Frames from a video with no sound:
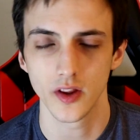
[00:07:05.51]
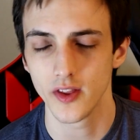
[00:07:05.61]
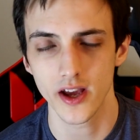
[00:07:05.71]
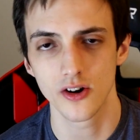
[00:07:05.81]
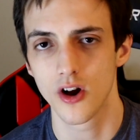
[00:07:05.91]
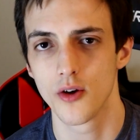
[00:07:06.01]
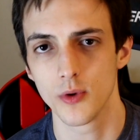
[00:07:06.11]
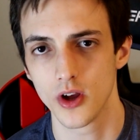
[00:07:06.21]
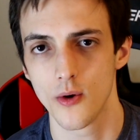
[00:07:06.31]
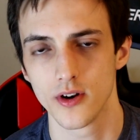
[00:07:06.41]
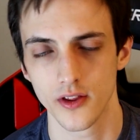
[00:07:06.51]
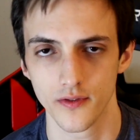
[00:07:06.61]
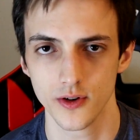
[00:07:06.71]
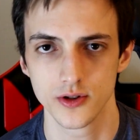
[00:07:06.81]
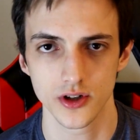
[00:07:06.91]
Then later on, we go into the
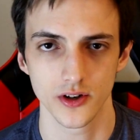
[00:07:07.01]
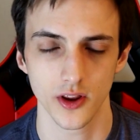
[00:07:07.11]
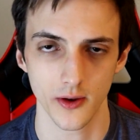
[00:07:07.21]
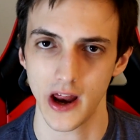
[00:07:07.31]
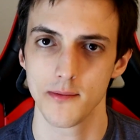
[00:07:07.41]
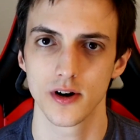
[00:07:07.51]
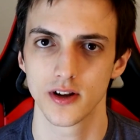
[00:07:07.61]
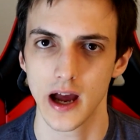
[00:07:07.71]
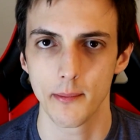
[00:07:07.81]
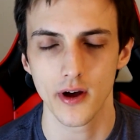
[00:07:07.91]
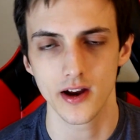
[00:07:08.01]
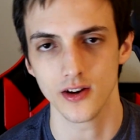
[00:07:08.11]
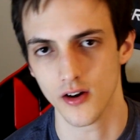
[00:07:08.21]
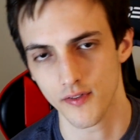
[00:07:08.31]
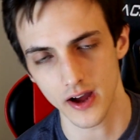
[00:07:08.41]
future, to the Nightmare
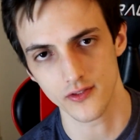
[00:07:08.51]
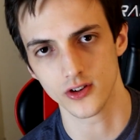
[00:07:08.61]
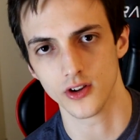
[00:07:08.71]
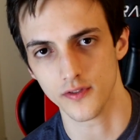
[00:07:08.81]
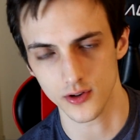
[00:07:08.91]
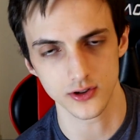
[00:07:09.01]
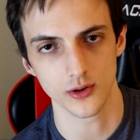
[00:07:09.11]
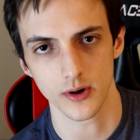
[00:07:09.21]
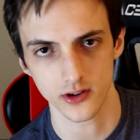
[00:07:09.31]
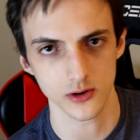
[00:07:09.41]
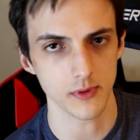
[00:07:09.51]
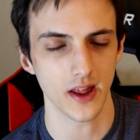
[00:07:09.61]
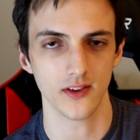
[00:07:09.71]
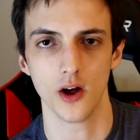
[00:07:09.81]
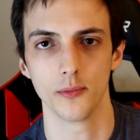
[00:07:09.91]
timeline, 5 years in the future, where Superman
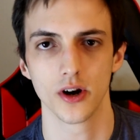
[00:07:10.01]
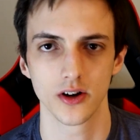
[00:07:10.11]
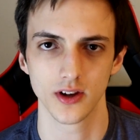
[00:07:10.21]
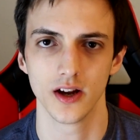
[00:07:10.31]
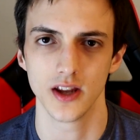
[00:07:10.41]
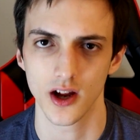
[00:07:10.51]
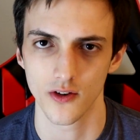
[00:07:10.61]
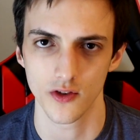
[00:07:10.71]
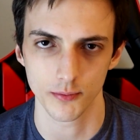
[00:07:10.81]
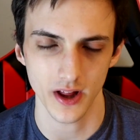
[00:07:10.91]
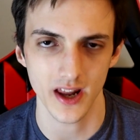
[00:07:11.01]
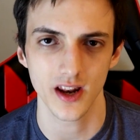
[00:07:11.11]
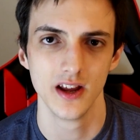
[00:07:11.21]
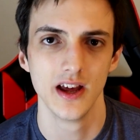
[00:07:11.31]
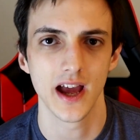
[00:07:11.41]
has helped Darkseid take over the
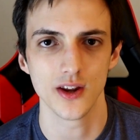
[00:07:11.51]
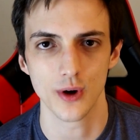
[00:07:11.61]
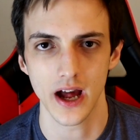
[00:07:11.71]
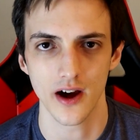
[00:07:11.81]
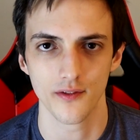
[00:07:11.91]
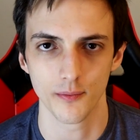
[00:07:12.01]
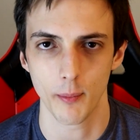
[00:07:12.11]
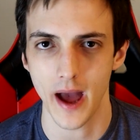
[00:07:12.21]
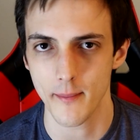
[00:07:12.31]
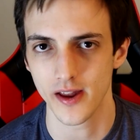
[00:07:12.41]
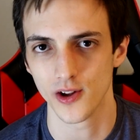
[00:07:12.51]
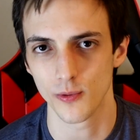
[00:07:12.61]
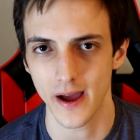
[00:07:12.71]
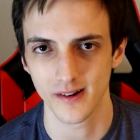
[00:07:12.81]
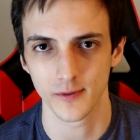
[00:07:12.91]
planet, and you have Batman and his
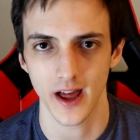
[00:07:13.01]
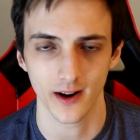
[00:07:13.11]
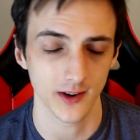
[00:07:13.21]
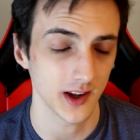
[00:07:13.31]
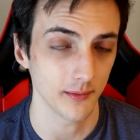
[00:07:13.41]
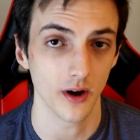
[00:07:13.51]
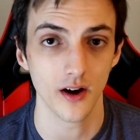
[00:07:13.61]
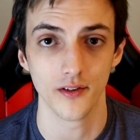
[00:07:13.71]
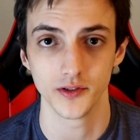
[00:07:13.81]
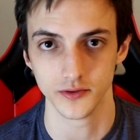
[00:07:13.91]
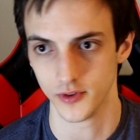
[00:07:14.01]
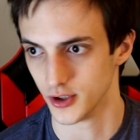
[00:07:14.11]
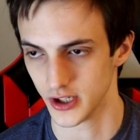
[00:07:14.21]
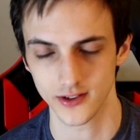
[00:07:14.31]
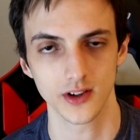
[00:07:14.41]
ragtag team of the
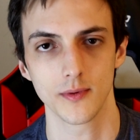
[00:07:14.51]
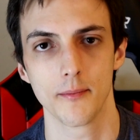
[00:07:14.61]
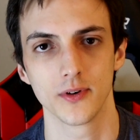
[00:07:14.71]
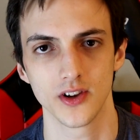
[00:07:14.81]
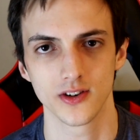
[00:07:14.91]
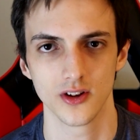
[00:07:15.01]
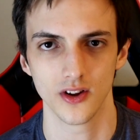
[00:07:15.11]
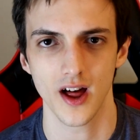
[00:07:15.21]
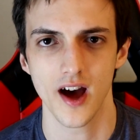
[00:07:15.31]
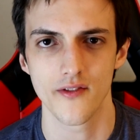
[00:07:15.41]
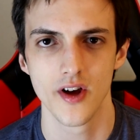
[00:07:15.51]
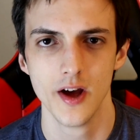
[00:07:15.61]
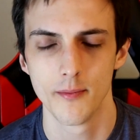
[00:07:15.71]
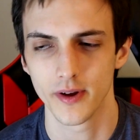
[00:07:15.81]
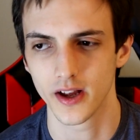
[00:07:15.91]
Justice League members that are still alive,
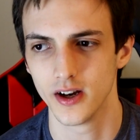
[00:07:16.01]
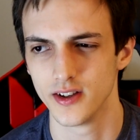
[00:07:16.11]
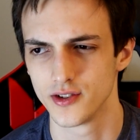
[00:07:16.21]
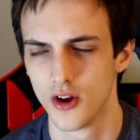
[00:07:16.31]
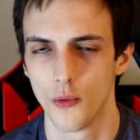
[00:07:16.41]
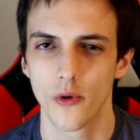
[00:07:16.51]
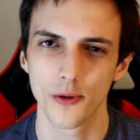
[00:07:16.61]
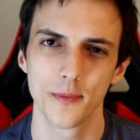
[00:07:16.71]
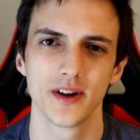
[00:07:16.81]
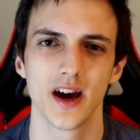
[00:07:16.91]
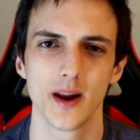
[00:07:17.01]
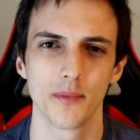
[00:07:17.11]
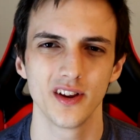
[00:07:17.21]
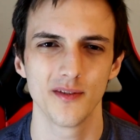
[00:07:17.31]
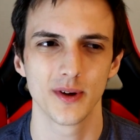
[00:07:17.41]
because Wonder Woman died, I
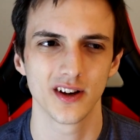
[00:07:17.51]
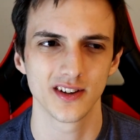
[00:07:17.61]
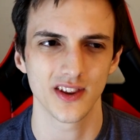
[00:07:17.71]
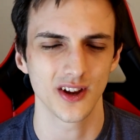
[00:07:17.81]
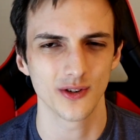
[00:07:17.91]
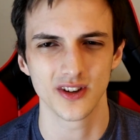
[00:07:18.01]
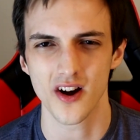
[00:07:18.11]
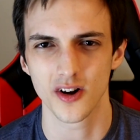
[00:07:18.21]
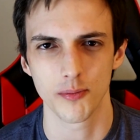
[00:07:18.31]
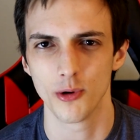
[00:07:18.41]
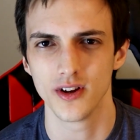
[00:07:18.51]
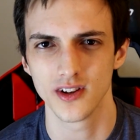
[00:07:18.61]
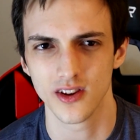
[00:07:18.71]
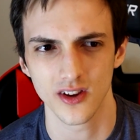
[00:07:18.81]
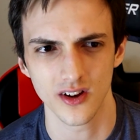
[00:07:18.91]
believe, because I think it was Dr.
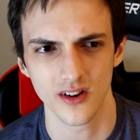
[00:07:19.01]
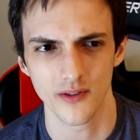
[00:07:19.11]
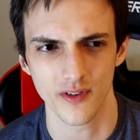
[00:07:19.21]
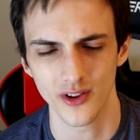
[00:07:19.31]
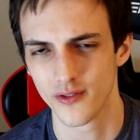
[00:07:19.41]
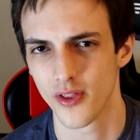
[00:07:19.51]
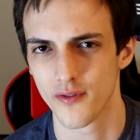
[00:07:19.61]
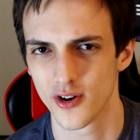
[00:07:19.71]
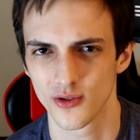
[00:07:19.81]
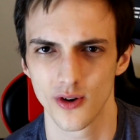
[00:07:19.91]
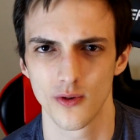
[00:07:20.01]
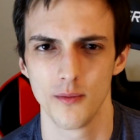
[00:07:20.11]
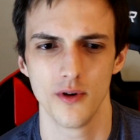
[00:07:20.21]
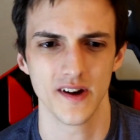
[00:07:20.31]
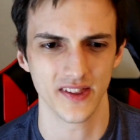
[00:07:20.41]
Poison, the villain from the first Wonder
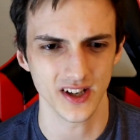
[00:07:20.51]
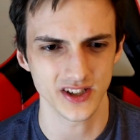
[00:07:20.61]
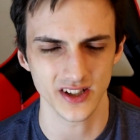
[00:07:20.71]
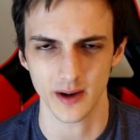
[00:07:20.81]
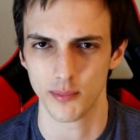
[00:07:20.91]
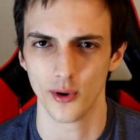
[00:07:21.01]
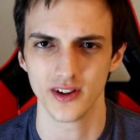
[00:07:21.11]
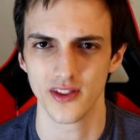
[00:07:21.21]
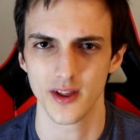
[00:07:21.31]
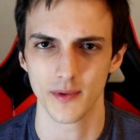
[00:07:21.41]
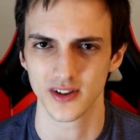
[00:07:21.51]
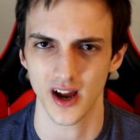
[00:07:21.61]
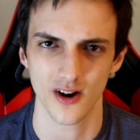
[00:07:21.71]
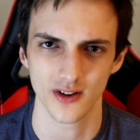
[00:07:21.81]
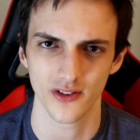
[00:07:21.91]
Woman movie. I think she, poisoned
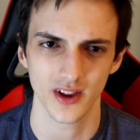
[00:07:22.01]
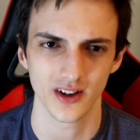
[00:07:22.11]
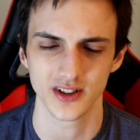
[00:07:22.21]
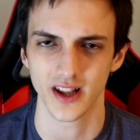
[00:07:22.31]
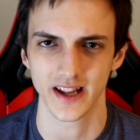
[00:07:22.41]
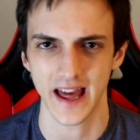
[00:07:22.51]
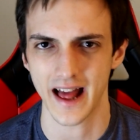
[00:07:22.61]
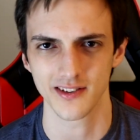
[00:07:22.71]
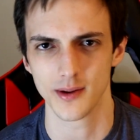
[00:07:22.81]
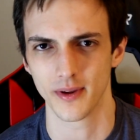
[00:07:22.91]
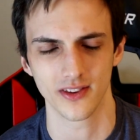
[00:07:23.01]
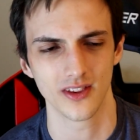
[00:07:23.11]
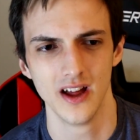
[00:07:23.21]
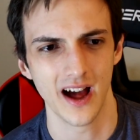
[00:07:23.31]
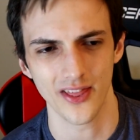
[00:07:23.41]
Themyscira or something. She, gassed them.
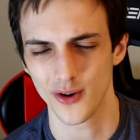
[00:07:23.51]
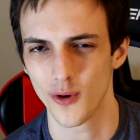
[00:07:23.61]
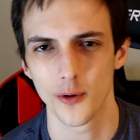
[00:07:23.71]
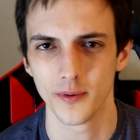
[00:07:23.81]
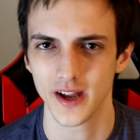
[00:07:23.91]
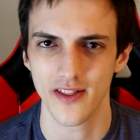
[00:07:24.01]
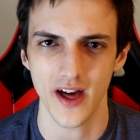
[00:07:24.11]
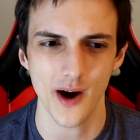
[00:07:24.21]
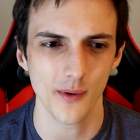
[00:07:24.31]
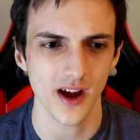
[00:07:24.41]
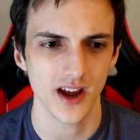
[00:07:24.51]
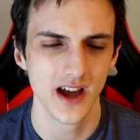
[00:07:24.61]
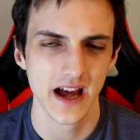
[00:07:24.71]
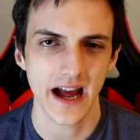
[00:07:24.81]
I think Wonder Woman died that way.